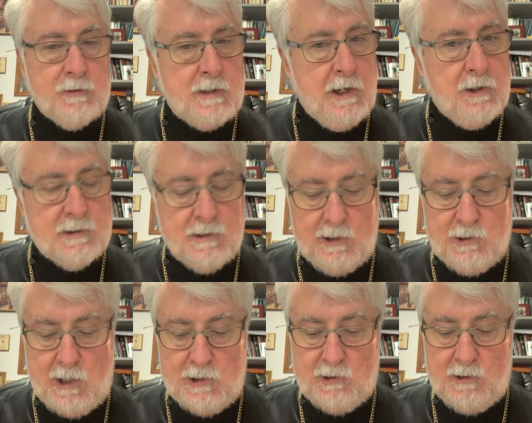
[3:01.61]
Voltaire's
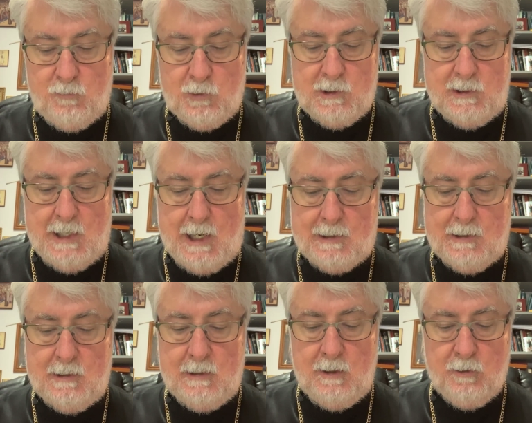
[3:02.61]
suggestion was
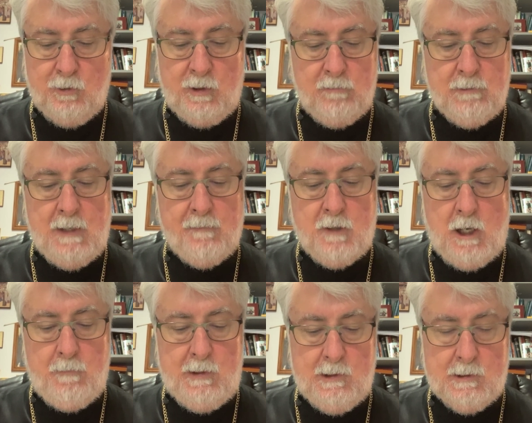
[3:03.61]
enacted during the reign of
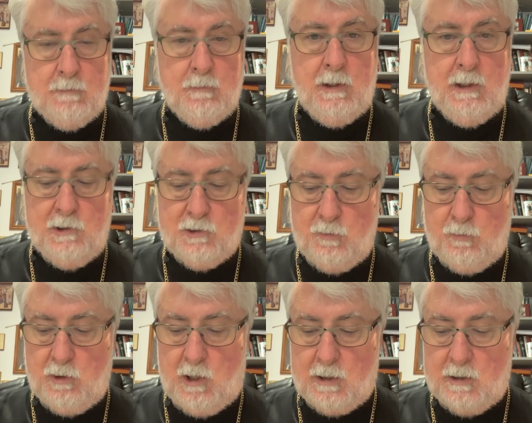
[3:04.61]
communism in the
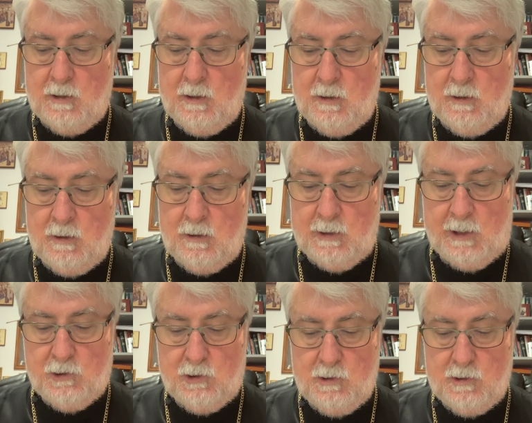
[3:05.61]
Eastern Bloc
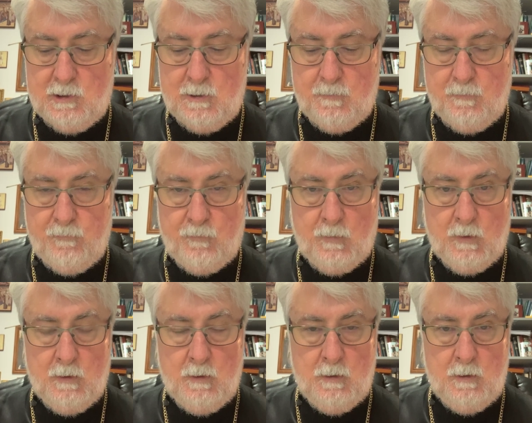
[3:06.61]
nations.
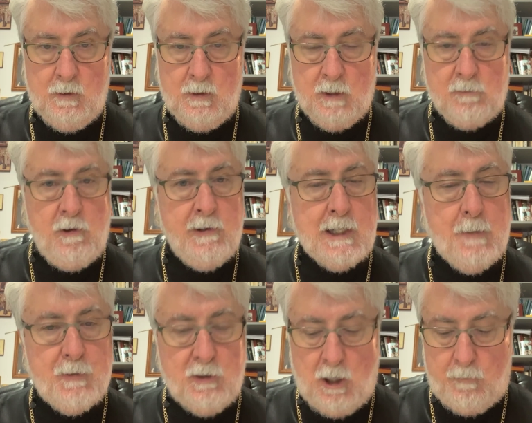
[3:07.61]
Growing
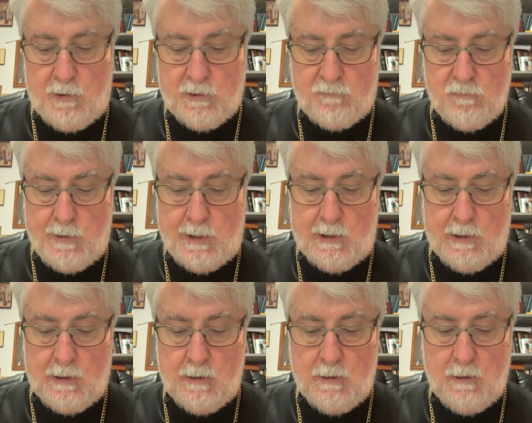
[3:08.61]
up in communist
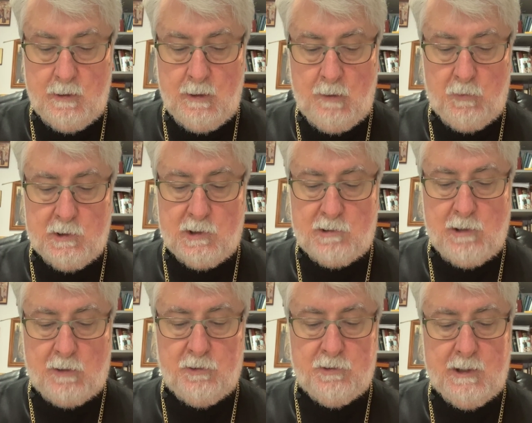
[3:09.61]
Romania was a
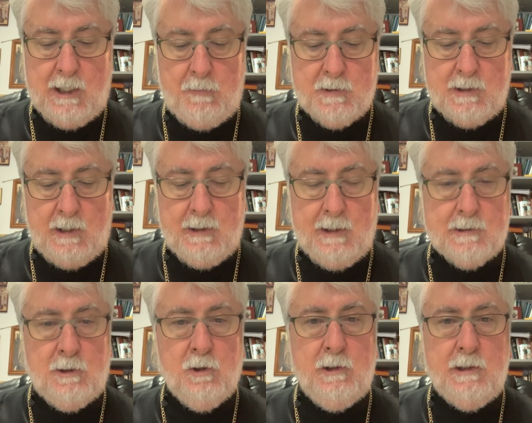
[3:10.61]
struggle to keep Sunday
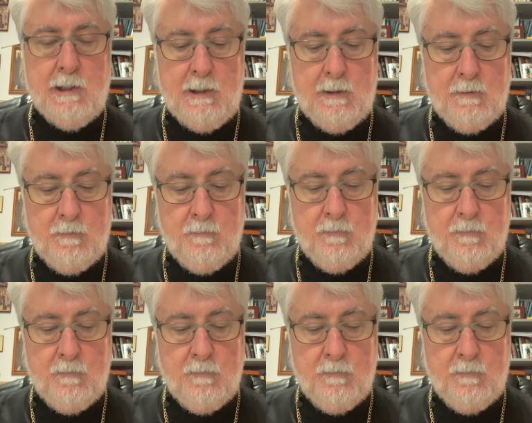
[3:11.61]
as a holy day.